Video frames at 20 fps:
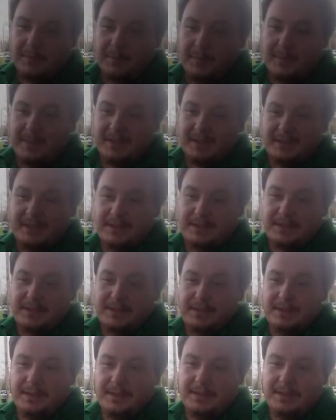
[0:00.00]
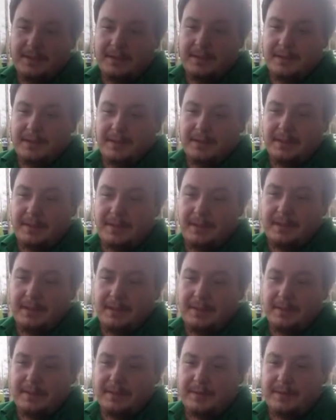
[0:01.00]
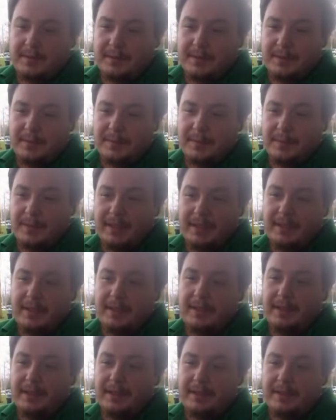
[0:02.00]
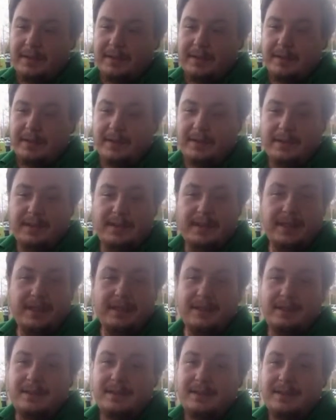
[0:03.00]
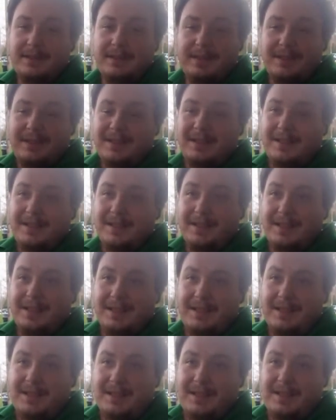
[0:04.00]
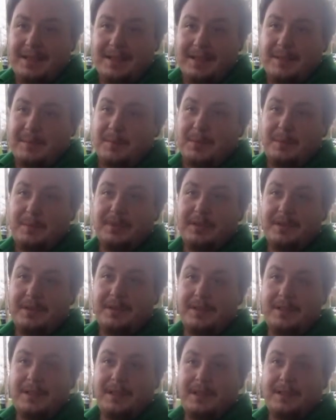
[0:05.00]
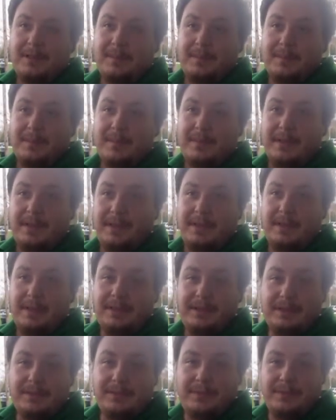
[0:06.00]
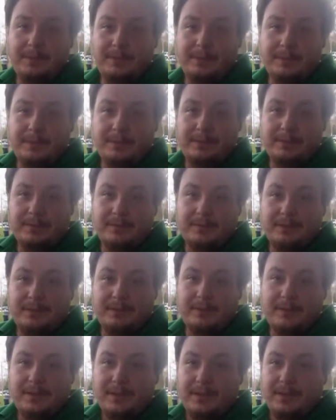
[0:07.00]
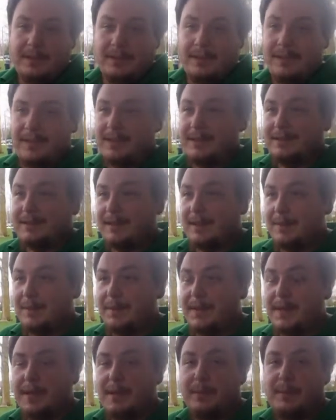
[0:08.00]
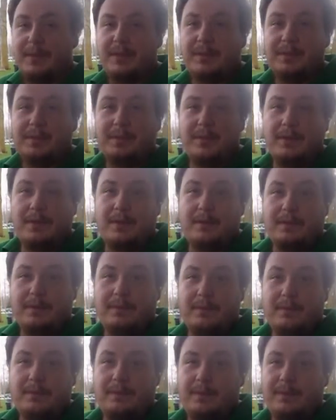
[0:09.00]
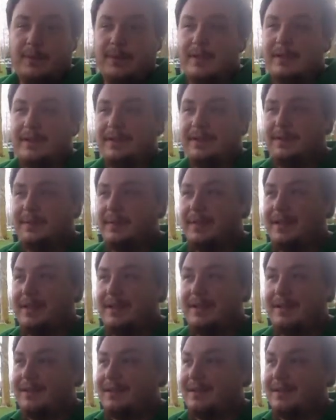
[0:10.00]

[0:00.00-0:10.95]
with my sister and her man and their kids, I am a burden on them. I eat their food. Yes, I pay them each month, but to me,